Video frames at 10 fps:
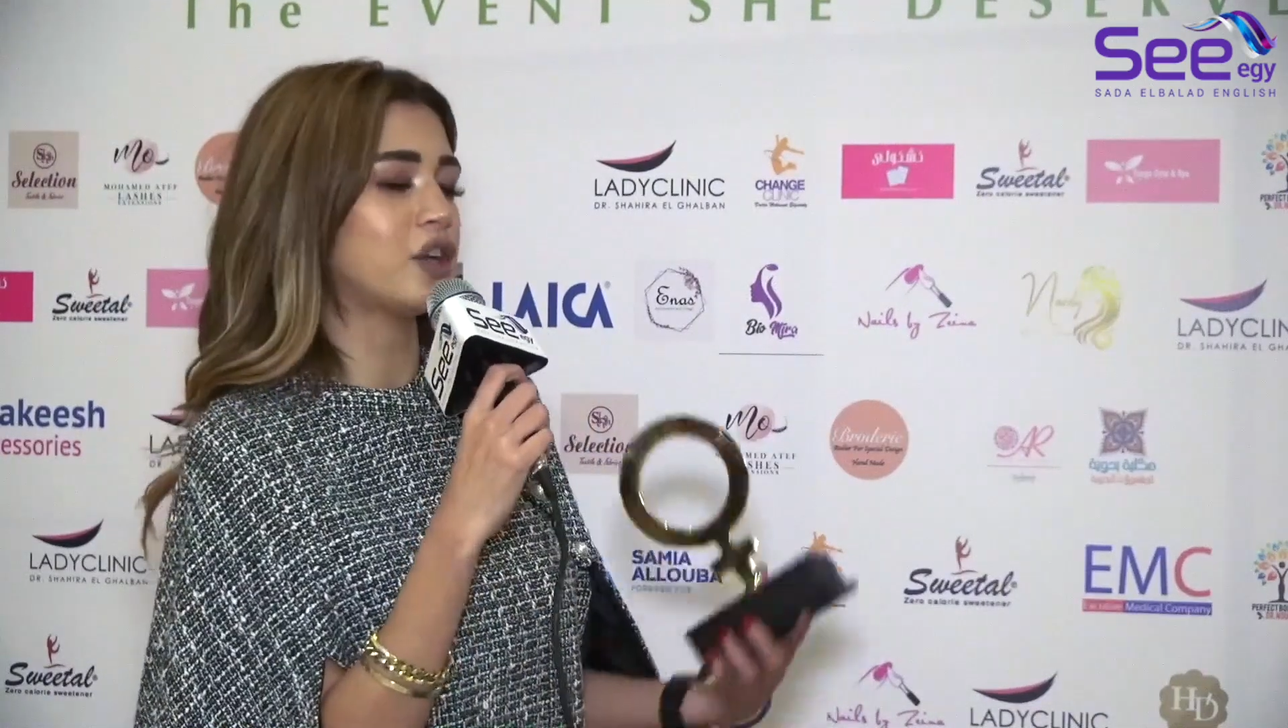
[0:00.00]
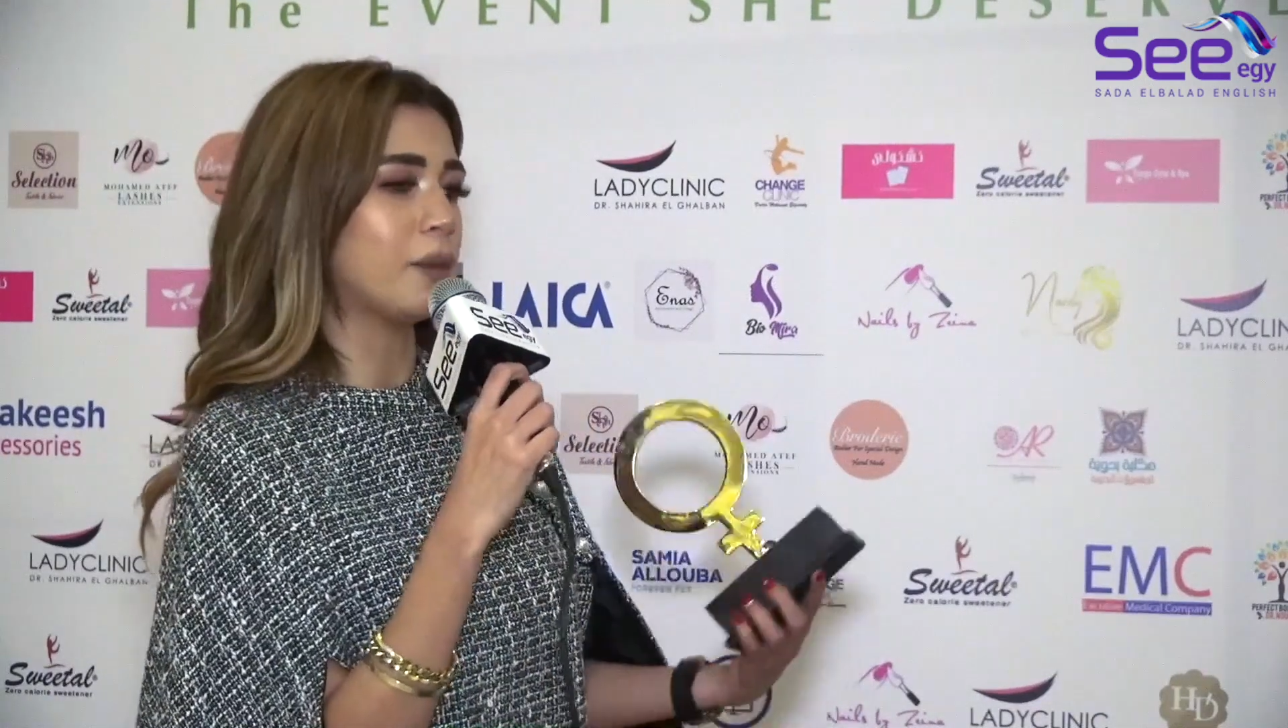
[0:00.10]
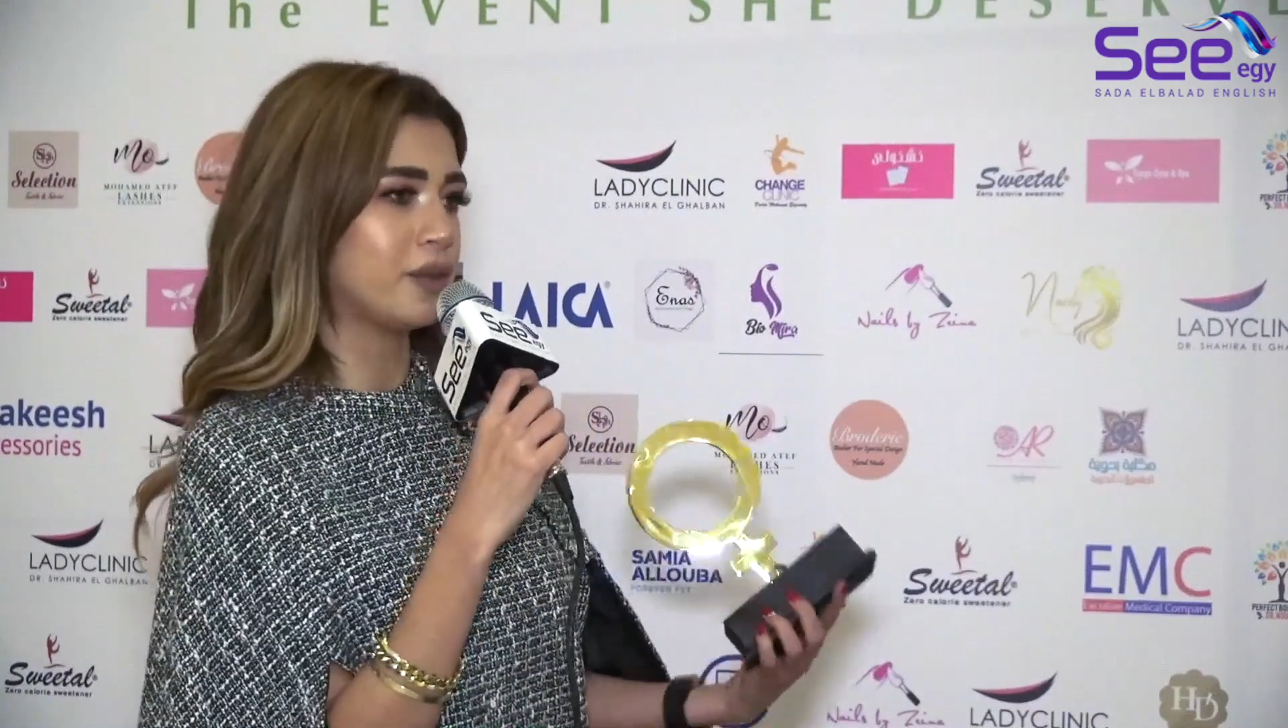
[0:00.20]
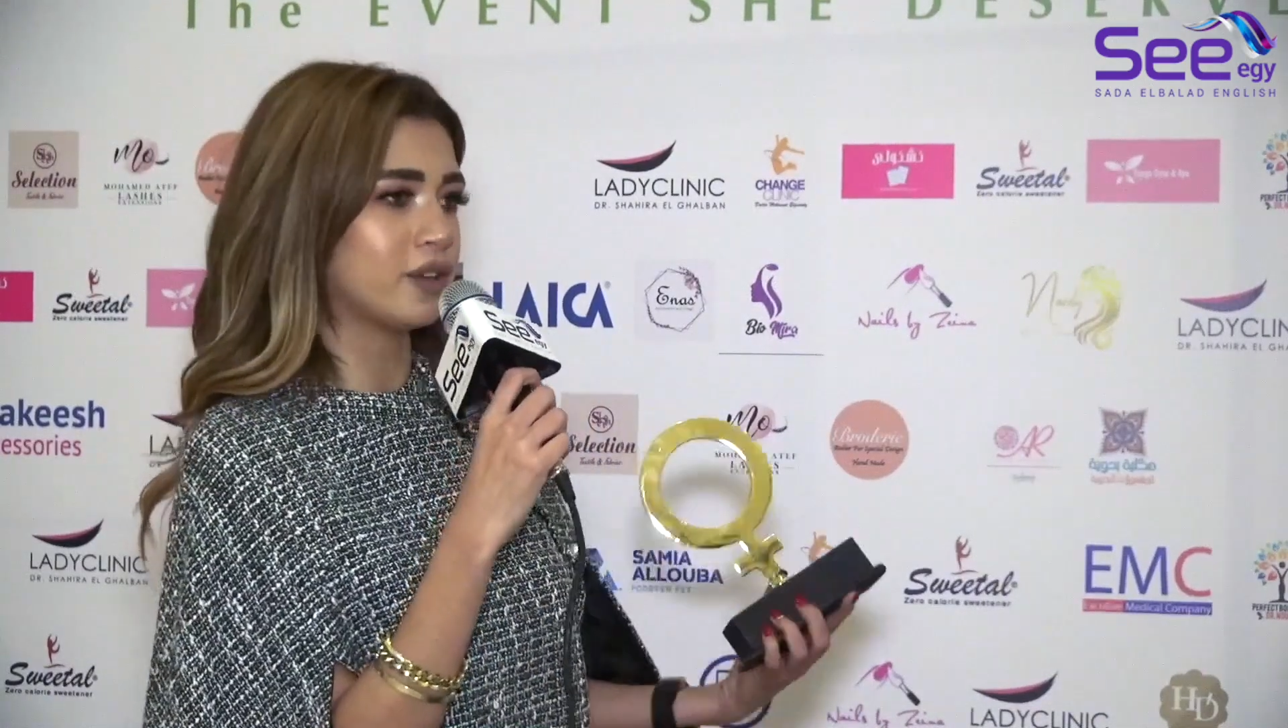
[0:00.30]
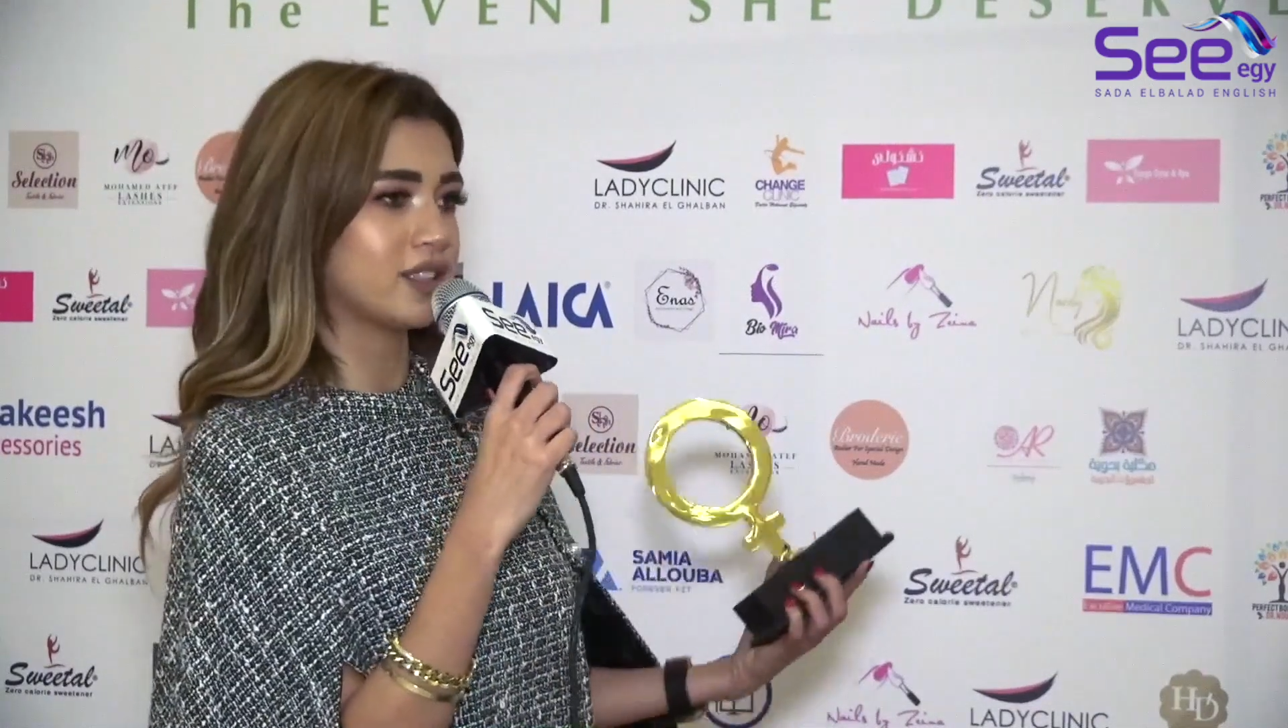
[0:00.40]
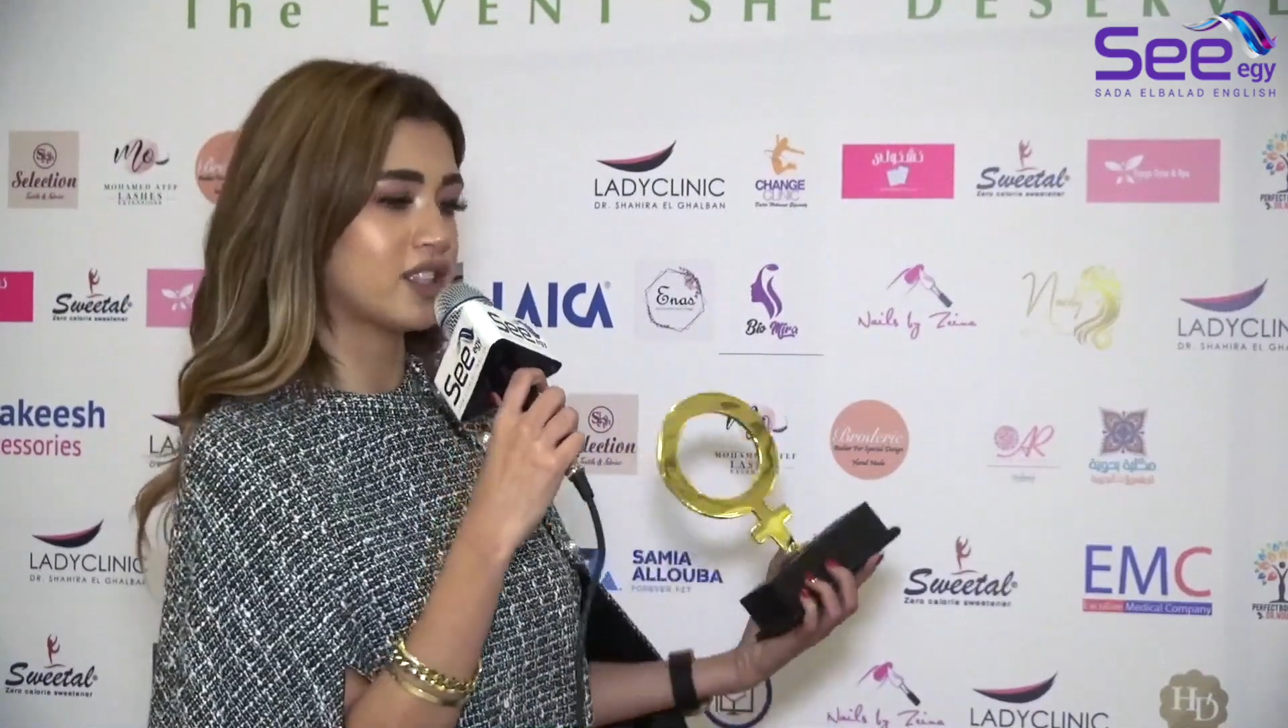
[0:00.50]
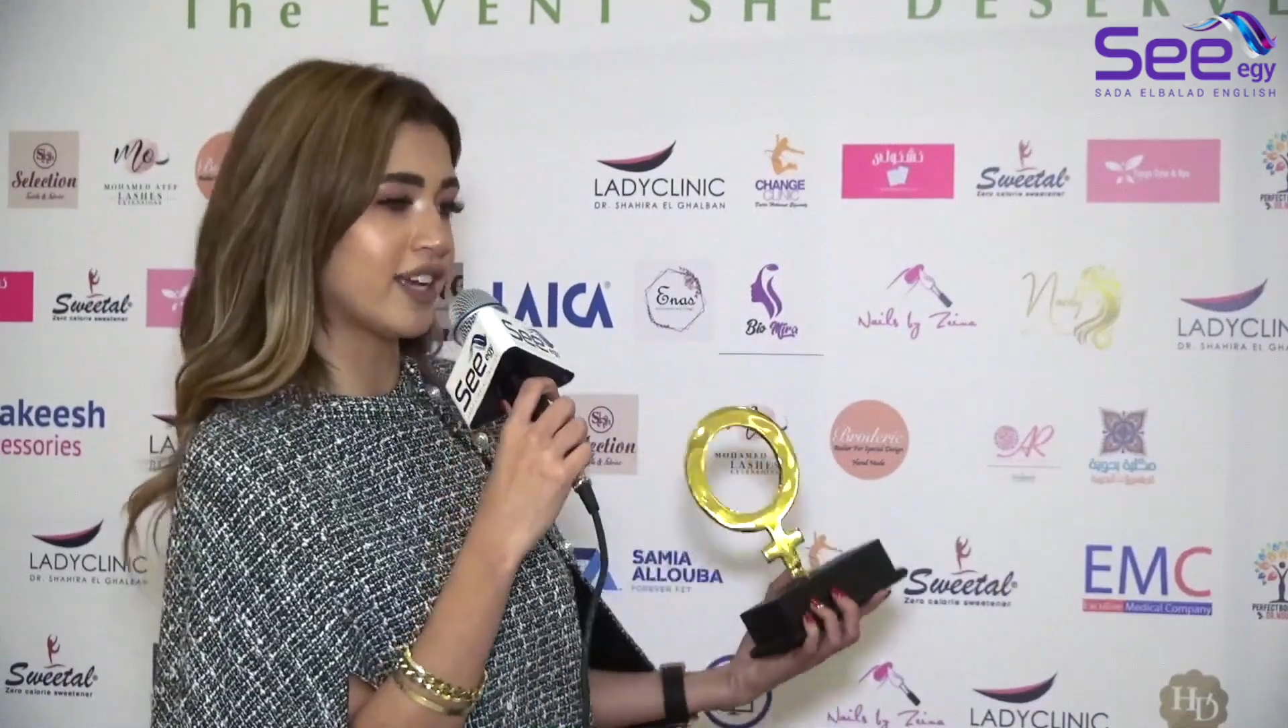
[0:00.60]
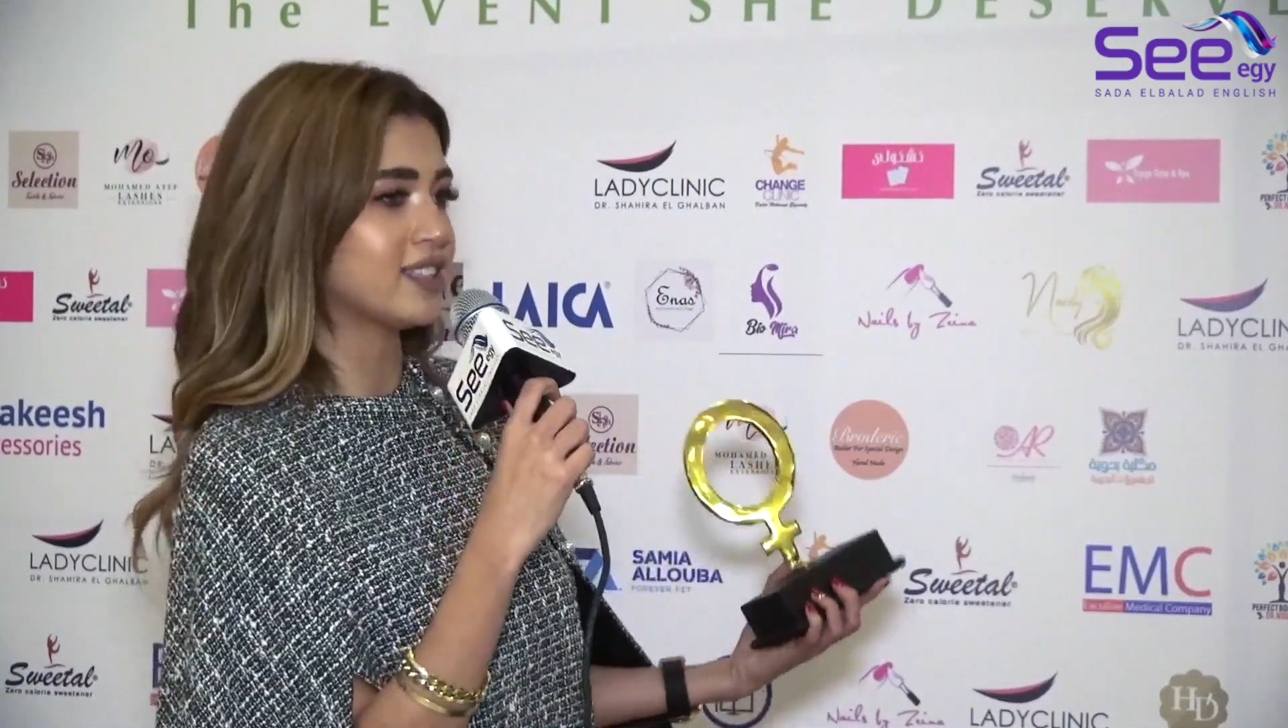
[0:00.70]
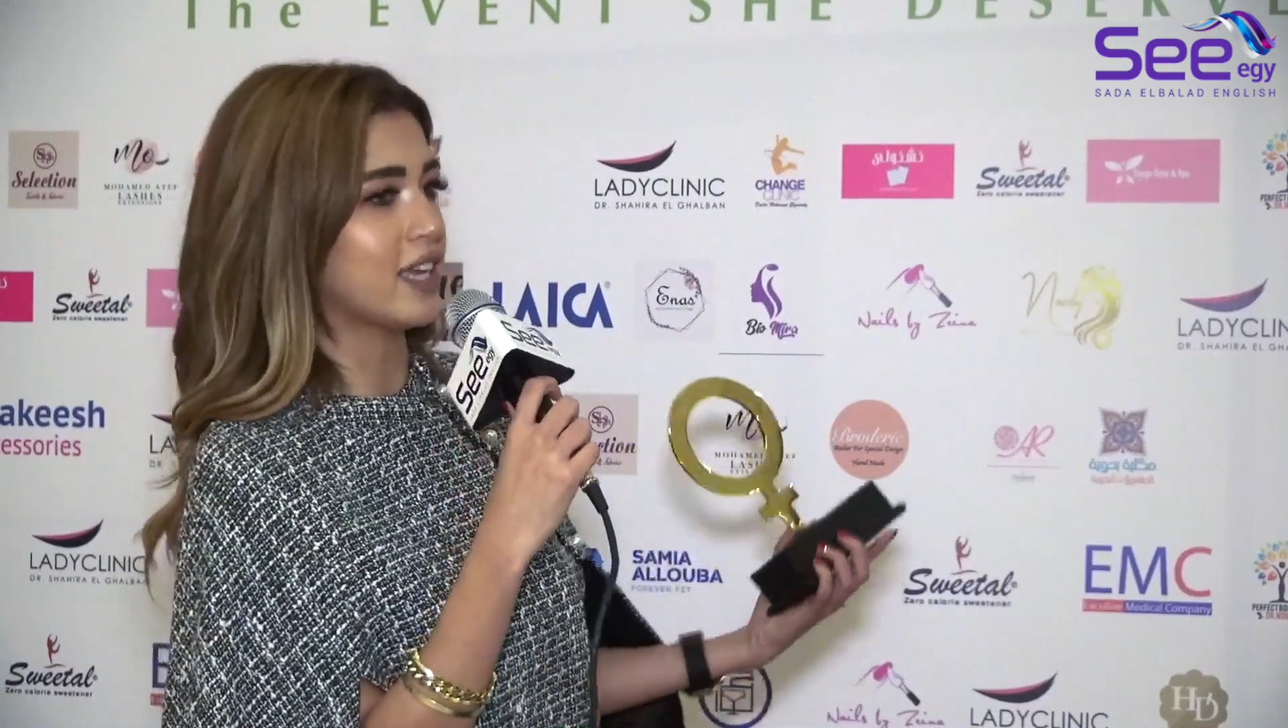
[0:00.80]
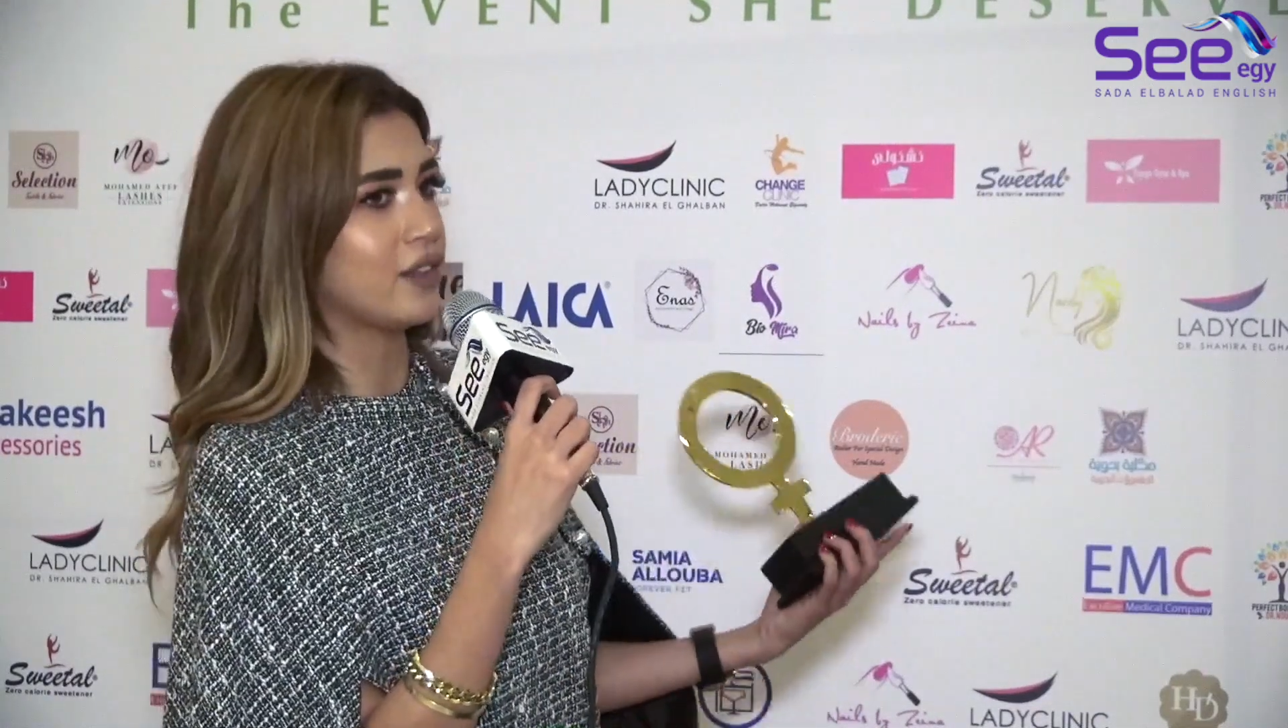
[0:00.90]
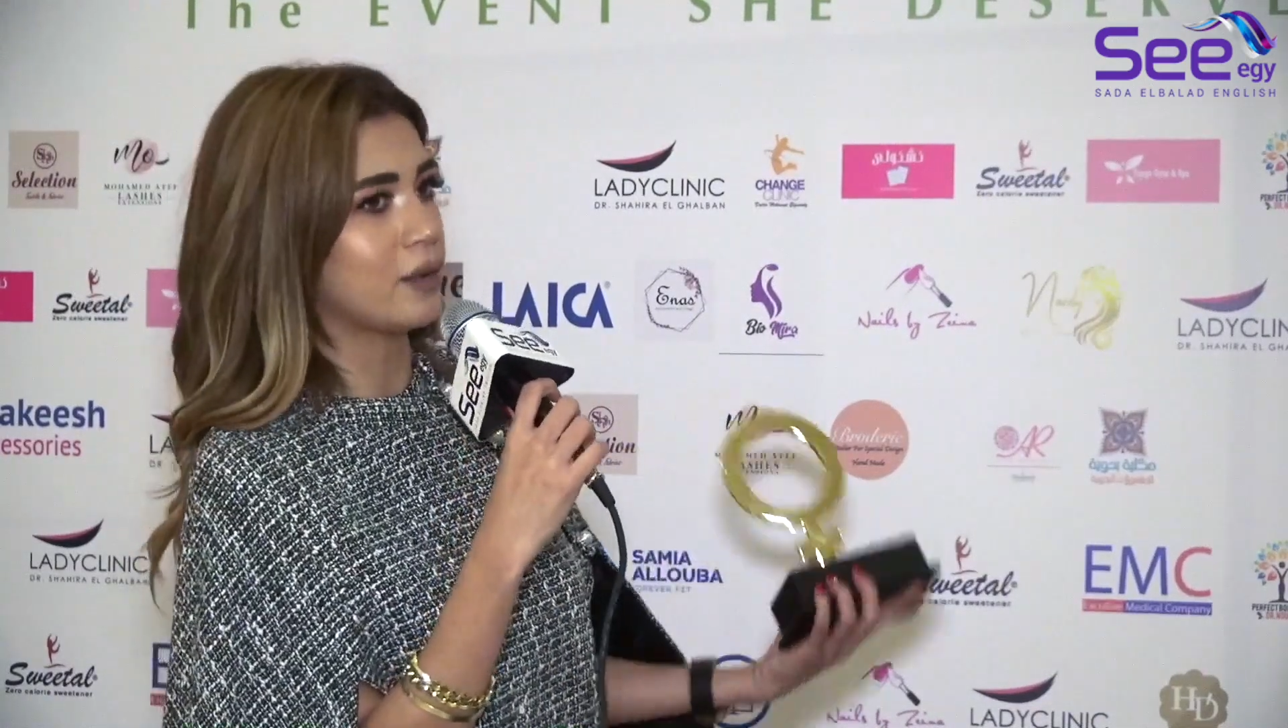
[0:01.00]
computer science at